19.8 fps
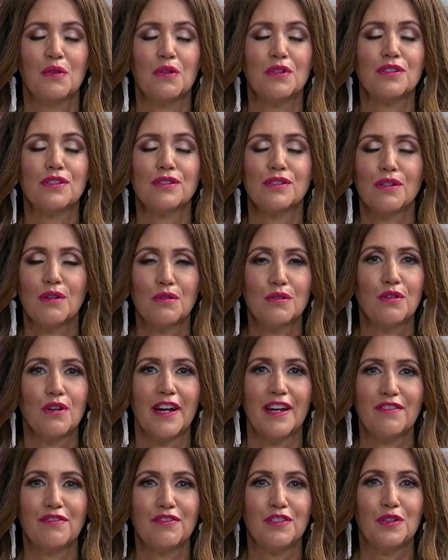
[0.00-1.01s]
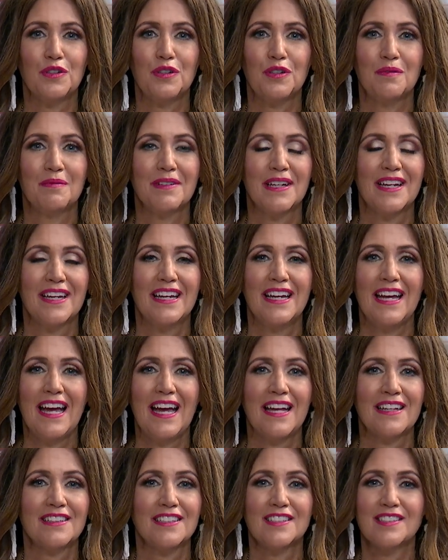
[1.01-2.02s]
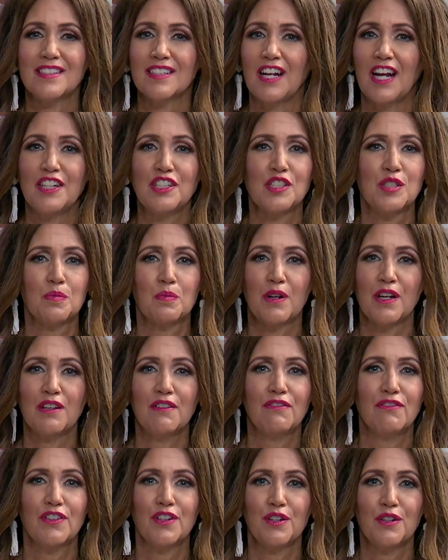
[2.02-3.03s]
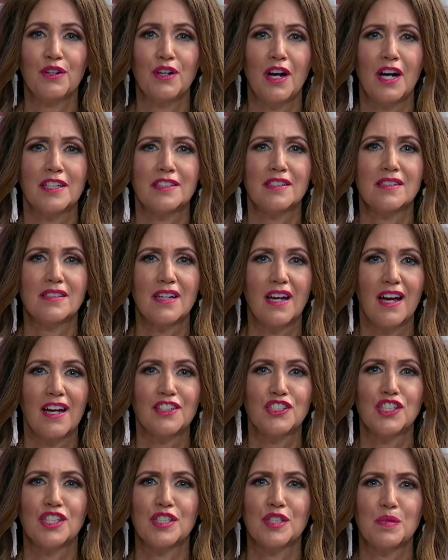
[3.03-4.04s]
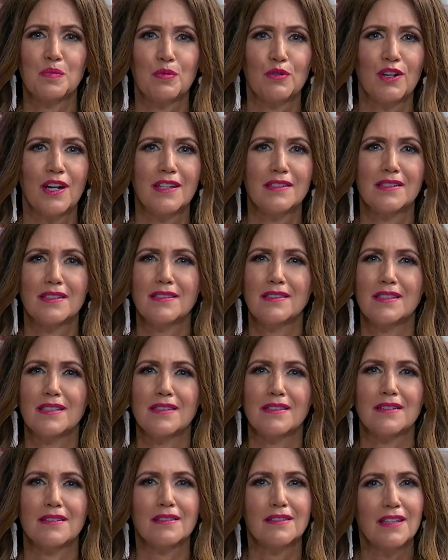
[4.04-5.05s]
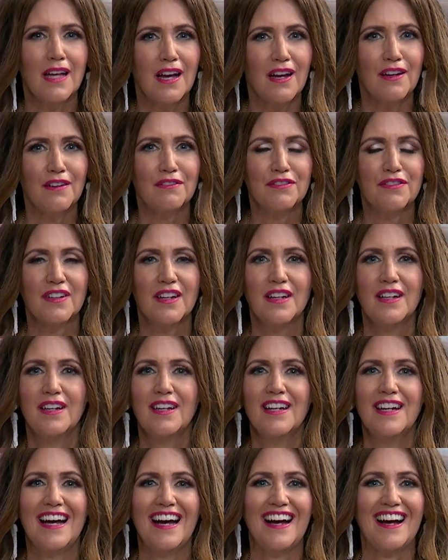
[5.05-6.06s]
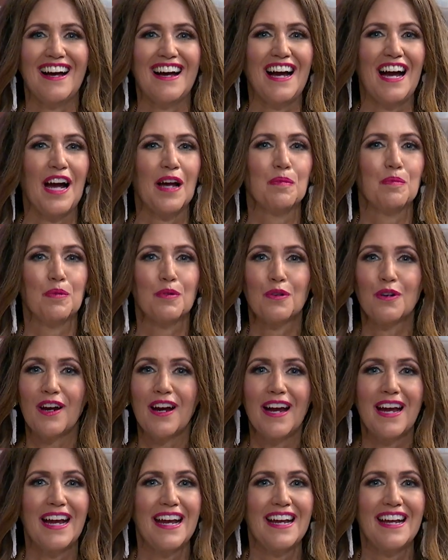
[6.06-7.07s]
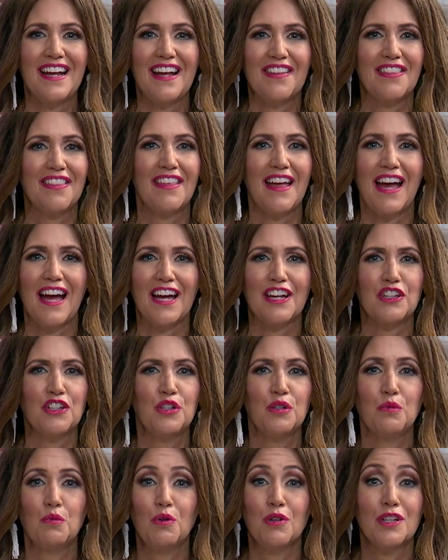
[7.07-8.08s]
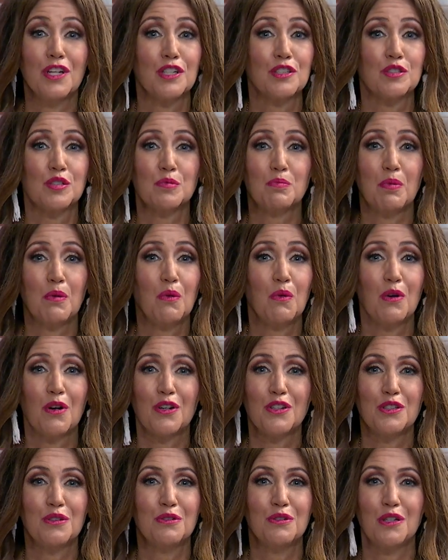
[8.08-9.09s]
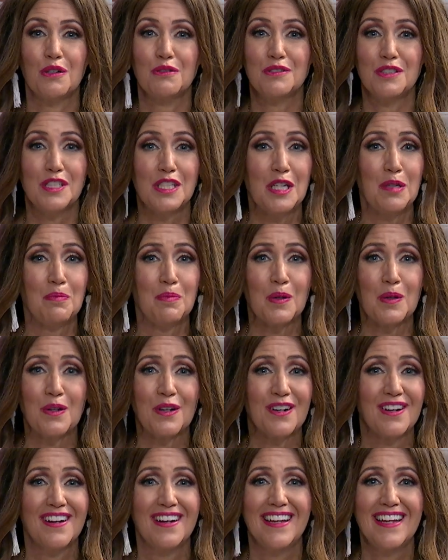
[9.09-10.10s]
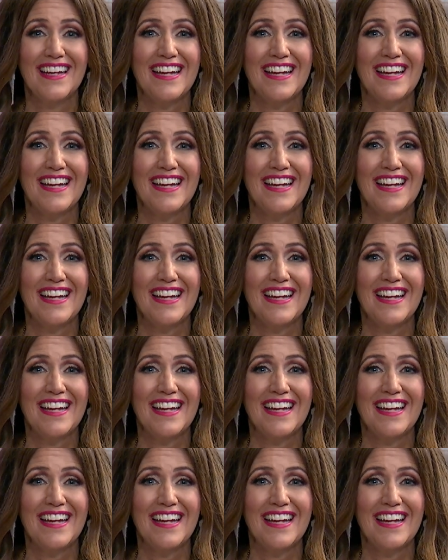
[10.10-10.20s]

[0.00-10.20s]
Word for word: We're so grateful. And listen, I just pray you feel God's touch, his presence, his love. Uh, I pray that you will explore, you'll go deeper.